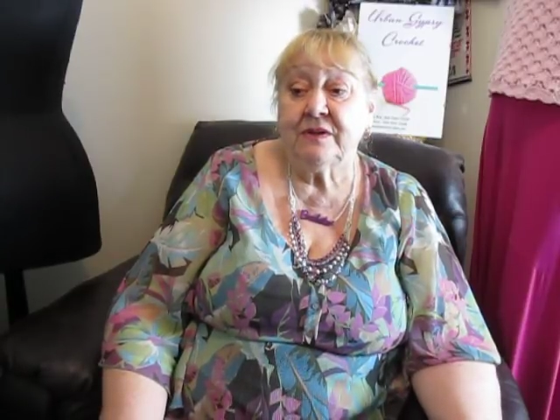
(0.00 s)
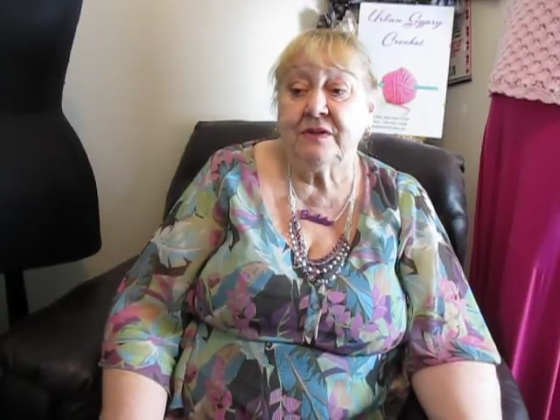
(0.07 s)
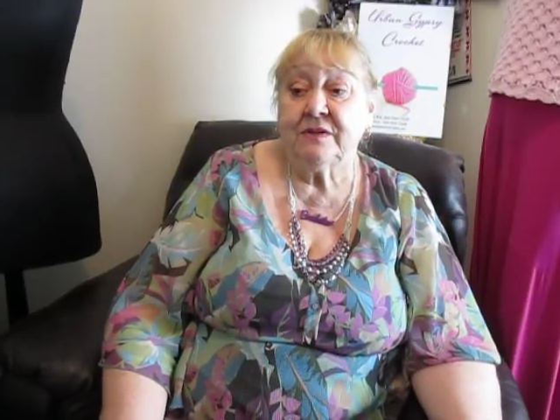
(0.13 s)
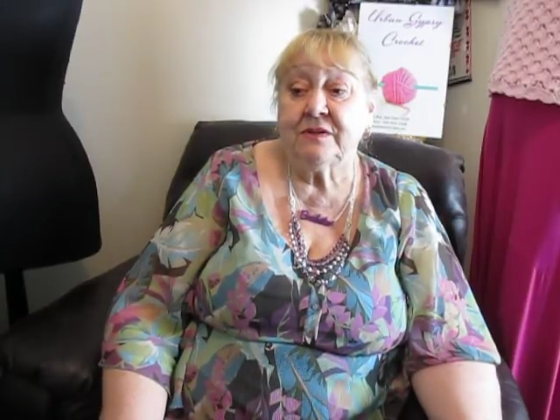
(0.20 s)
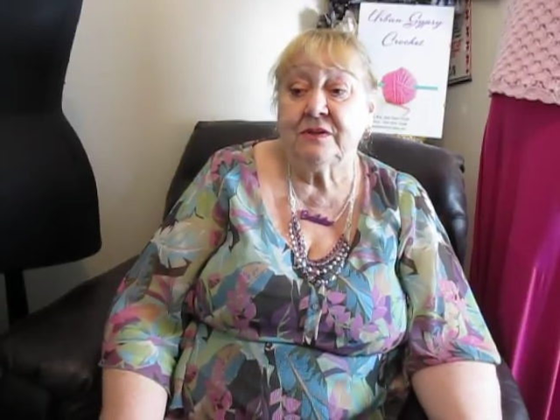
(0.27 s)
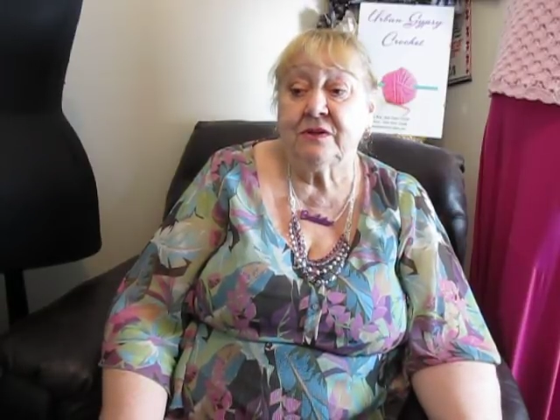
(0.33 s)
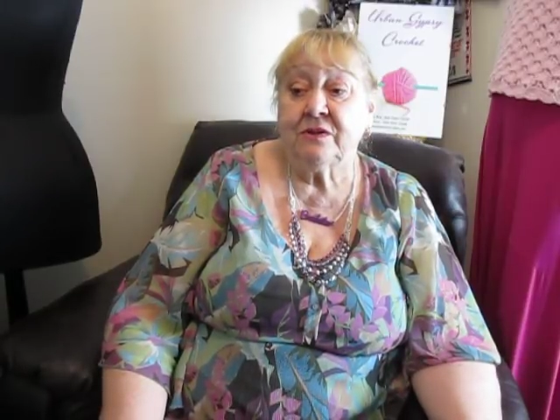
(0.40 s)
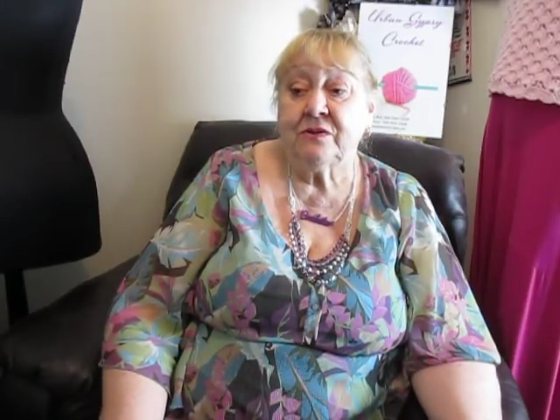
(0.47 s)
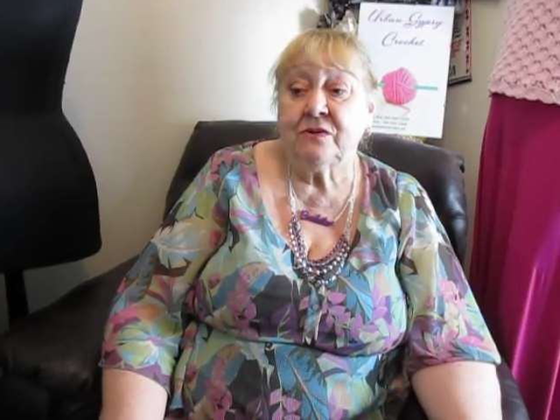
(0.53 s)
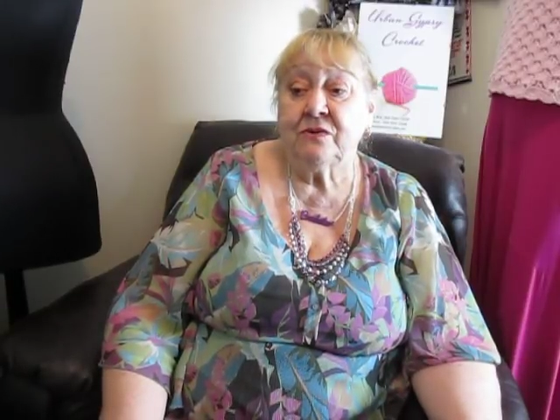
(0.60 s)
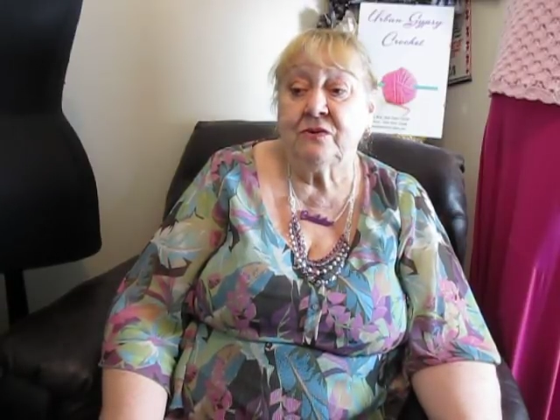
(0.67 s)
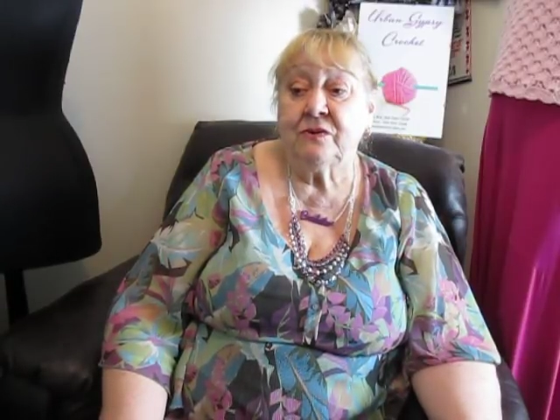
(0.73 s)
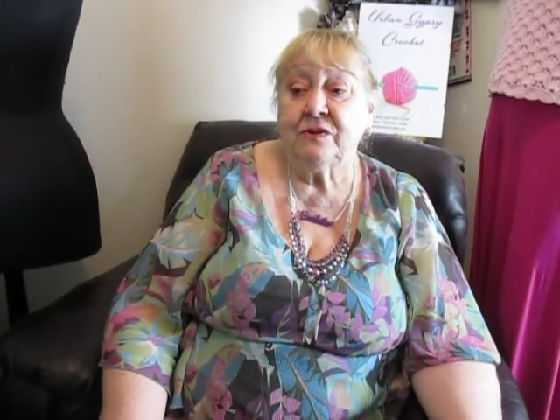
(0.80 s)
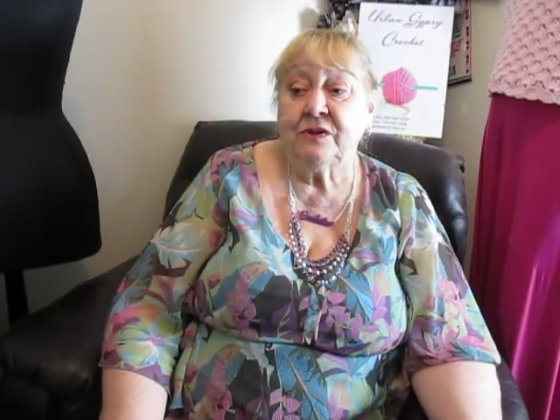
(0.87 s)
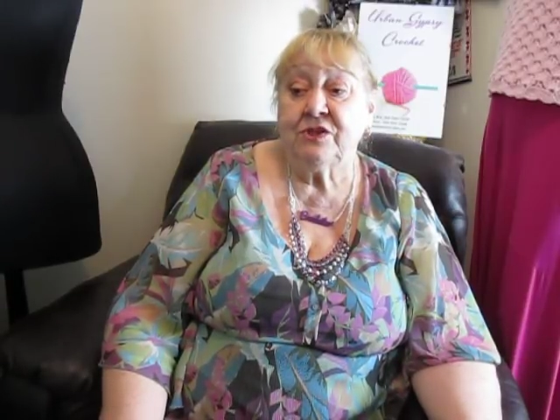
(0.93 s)

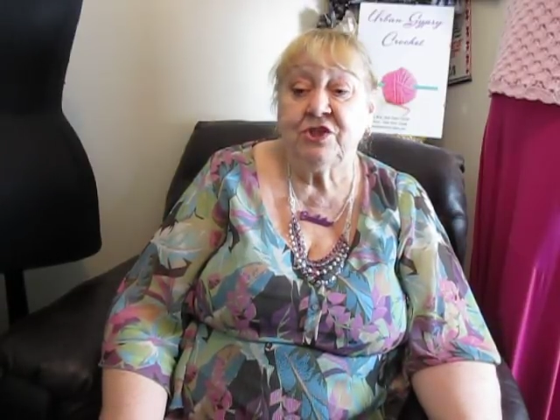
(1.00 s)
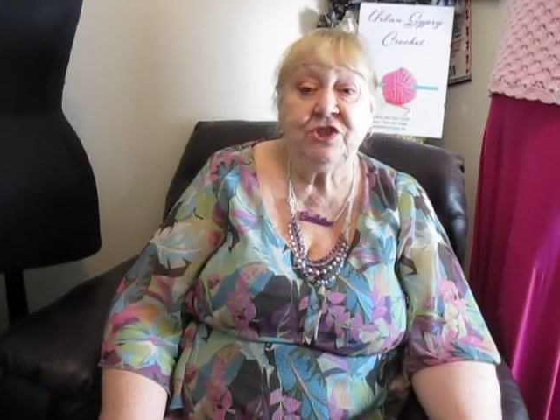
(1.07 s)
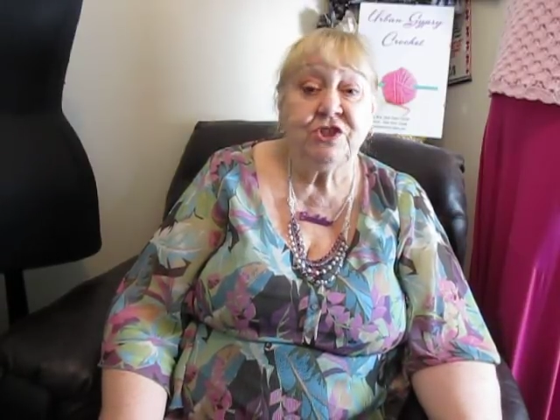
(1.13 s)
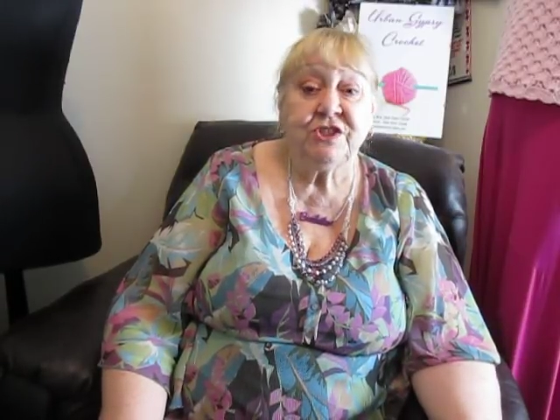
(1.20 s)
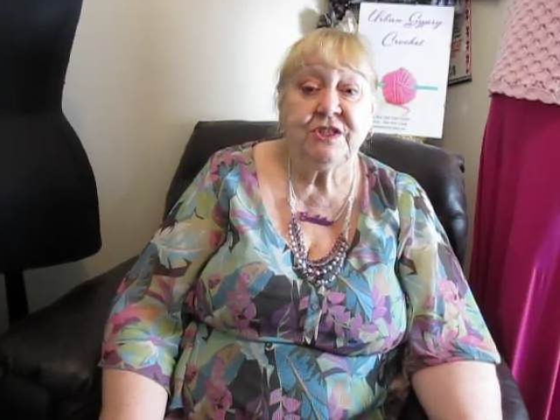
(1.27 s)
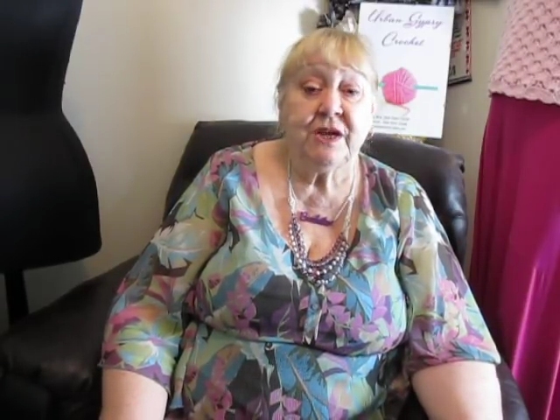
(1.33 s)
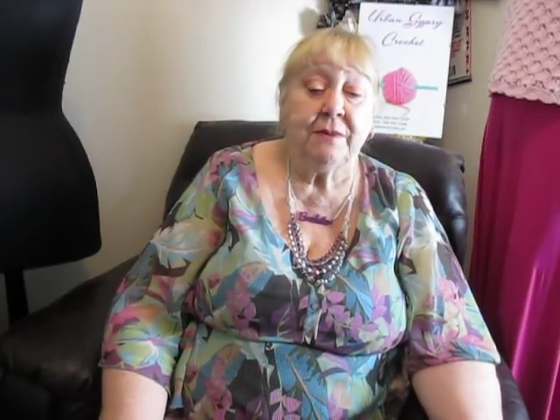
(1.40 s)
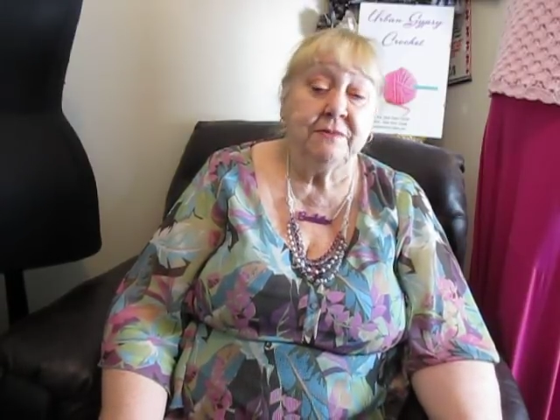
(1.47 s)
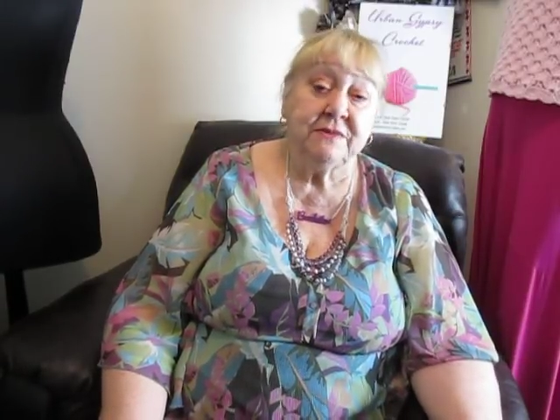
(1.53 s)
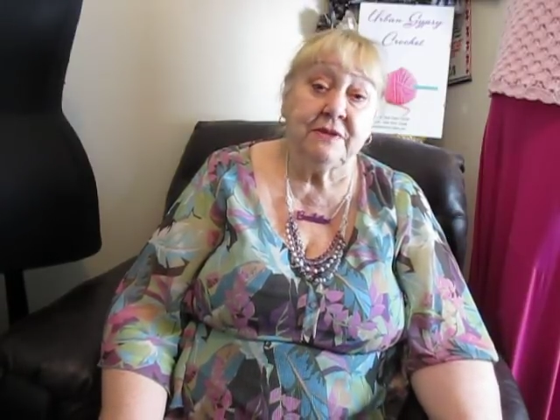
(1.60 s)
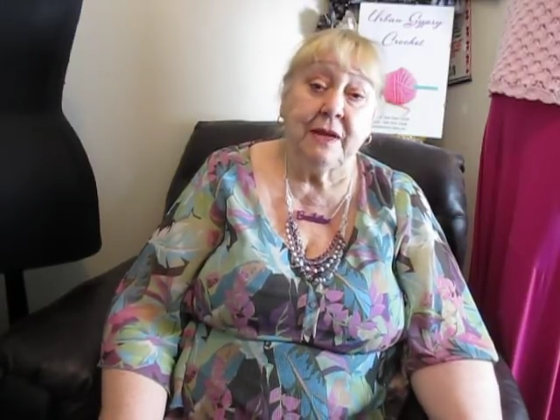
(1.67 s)
So she just got,